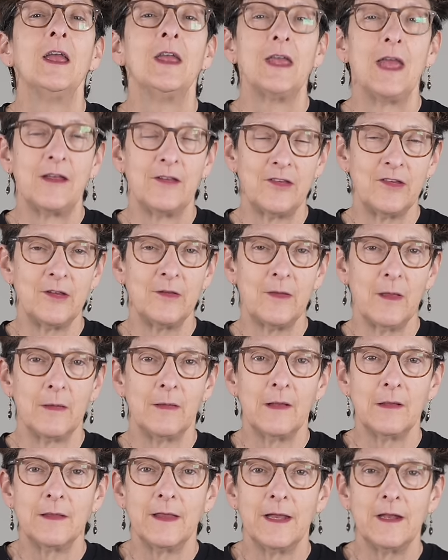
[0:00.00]
yes, you, the,
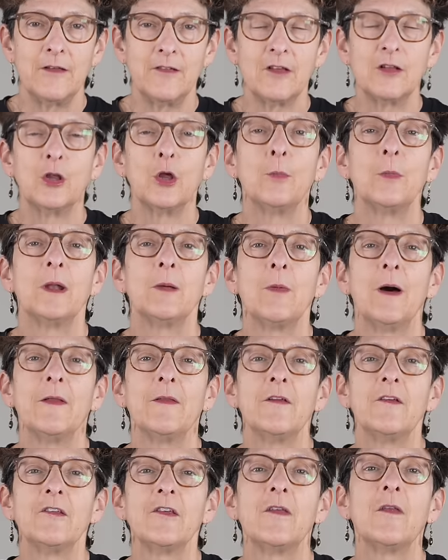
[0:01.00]
the lid is aluminum on
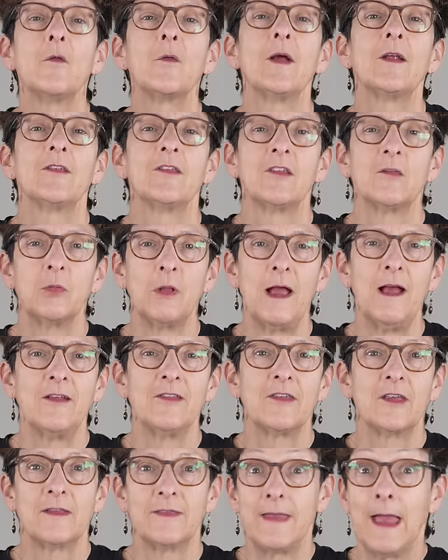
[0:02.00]
this and the rest is
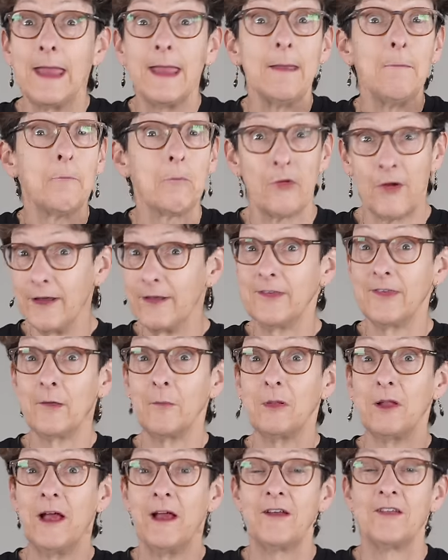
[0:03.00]
plastic. They embrace the
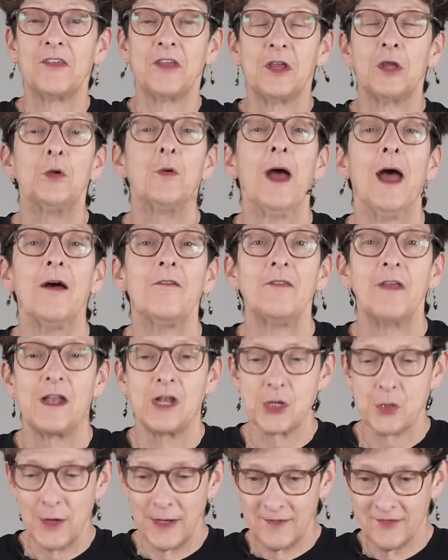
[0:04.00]
plastic. You have that
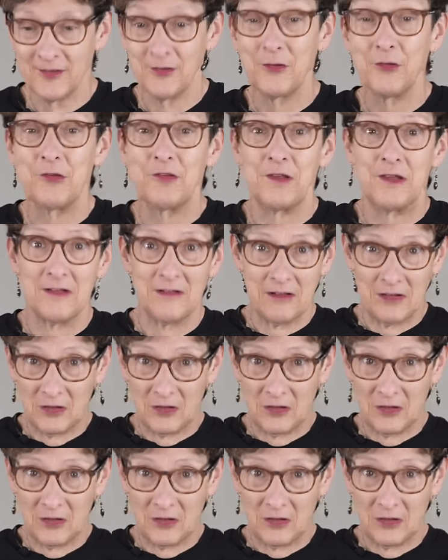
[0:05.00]
translucent